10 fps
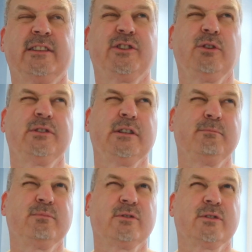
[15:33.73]
It's
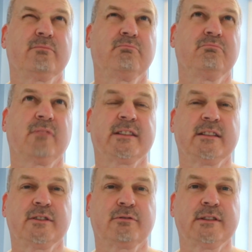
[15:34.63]
usually, I
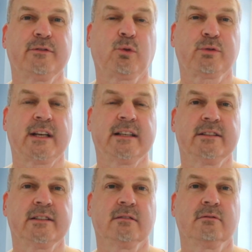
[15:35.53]
think, 3 to 4
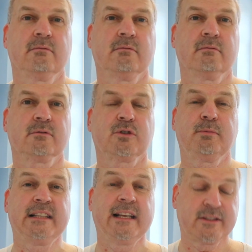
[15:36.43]
days. Could
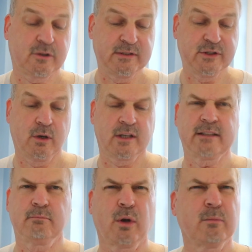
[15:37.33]
be less, could be 2. I
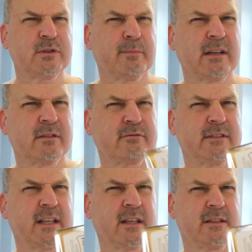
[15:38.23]
think mine was about
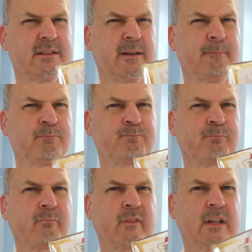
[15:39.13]
3 days,
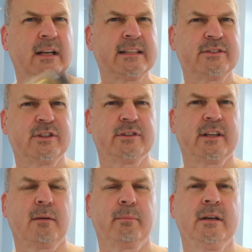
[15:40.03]
and it turned
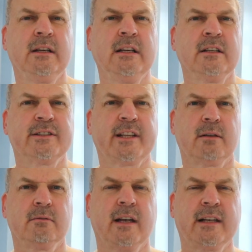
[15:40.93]
up.
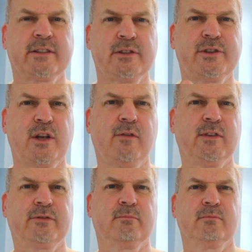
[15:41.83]
So excellent
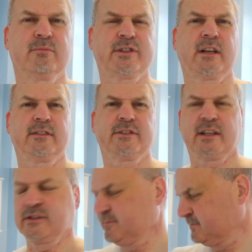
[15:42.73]
service from shaving
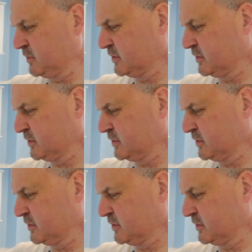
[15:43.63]
station.